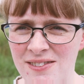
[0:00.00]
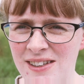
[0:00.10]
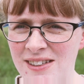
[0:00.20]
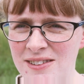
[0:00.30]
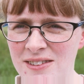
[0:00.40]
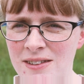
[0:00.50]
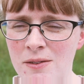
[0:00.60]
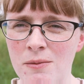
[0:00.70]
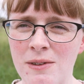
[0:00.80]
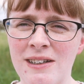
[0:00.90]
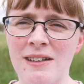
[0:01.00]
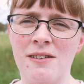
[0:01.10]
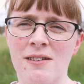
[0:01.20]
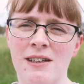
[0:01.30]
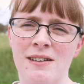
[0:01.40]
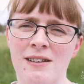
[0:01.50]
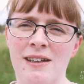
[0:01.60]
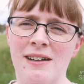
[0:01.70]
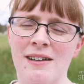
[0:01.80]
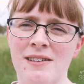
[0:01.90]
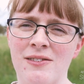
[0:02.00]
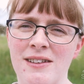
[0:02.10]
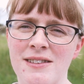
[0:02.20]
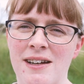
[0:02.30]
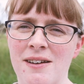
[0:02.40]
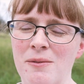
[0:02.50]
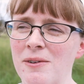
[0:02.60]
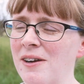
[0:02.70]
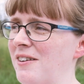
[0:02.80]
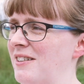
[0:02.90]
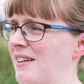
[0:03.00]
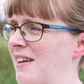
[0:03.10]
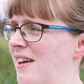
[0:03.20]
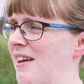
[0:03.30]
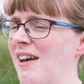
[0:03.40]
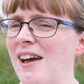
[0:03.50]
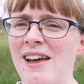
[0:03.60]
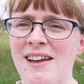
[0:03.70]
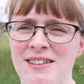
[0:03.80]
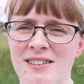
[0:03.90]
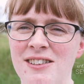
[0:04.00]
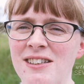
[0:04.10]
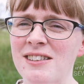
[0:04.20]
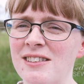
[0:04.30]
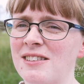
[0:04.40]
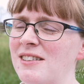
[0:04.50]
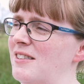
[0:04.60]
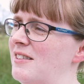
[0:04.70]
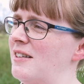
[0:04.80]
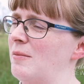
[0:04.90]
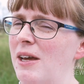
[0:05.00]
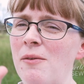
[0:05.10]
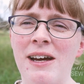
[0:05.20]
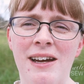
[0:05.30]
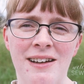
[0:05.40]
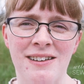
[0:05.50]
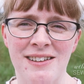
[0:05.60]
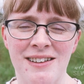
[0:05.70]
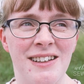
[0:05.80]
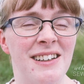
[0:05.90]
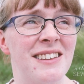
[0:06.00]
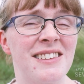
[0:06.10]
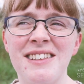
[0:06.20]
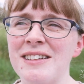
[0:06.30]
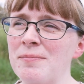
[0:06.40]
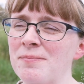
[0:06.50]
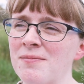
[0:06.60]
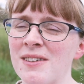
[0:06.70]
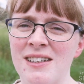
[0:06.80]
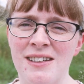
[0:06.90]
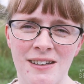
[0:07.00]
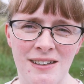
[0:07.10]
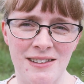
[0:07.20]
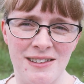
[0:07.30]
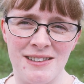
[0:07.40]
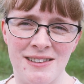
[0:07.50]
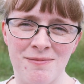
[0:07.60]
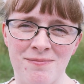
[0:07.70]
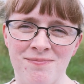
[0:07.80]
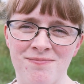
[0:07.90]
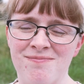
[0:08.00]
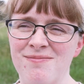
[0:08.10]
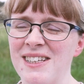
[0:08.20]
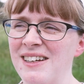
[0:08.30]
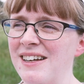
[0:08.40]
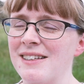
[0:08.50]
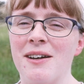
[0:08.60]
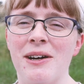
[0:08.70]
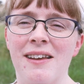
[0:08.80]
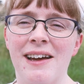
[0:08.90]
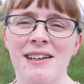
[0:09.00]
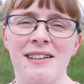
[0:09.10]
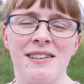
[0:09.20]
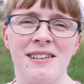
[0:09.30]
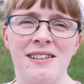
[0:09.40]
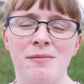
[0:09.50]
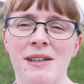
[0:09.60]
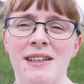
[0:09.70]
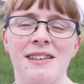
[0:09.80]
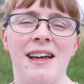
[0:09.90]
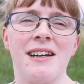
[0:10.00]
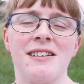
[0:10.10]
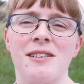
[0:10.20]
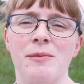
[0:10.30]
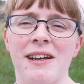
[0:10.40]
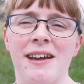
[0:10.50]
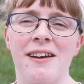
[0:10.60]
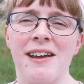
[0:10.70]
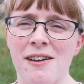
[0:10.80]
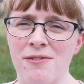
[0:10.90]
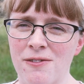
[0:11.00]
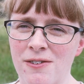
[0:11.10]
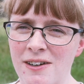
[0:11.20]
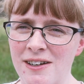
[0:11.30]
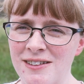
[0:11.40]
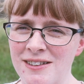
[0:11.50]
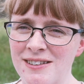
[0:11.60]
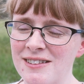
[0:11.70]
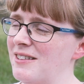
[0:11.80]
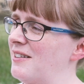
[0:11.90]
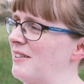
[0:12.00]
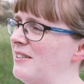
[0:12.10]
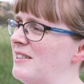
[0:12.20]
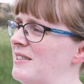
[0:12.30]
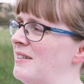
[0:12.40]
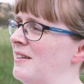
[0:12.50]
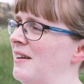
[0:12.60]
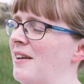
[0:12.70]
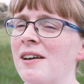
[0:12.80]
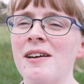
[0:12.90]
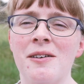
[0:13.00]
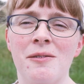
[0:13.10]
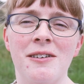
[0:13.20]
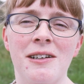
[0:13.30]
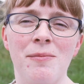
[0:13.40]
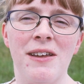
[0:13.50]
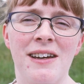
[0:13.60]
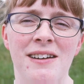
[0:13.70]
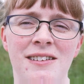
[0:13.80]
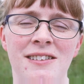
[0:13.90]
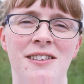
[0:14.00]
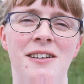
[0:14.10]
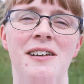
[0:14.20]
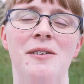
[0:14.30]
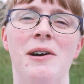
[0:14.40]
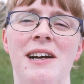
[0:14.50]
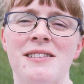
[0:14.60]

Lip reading: by this weird little hill here by the side of the road, and the church is just up that way. It's not as sunny as I would like, but that should work out okay for the photo. So I'll just wander up there, show you why I